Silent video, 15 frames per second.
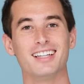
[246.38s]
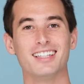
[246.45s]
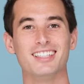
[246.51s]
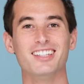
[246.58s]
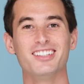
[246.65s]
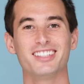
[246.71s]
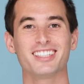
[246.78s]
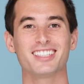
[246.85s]

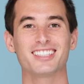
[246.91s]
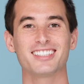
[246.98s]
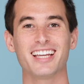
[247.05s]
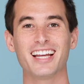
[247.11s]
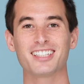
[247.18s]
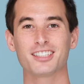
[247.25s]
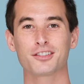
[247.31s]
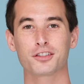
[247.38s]
Using your
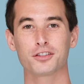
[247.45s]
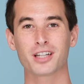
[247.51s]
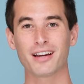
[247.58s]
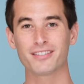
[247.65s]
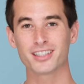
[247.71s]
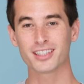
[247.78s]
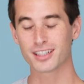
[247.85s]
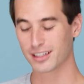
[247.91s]
standard
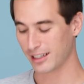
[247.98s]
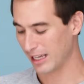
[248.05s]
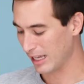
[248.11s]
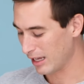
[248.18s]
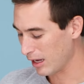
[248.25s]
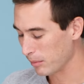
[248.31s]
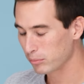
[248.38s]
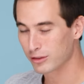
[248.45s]
screwdriver,
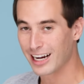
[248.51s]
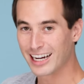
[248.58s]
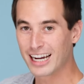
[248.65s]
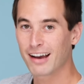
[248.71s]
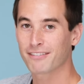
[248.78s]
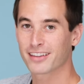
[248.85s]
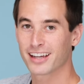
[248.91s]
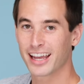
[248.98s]
pry
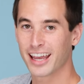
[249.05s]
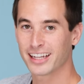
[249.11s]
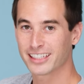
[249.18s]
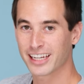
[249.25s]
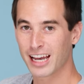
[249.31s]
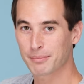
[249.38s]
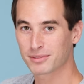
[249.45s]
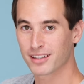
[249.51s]
off the end
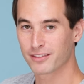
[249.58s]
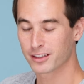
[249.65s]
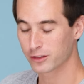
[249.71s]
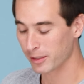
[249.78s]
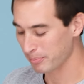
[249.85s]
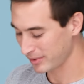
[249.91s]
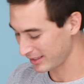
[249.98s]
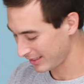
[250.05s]
caps of the
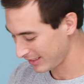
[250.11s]
grip.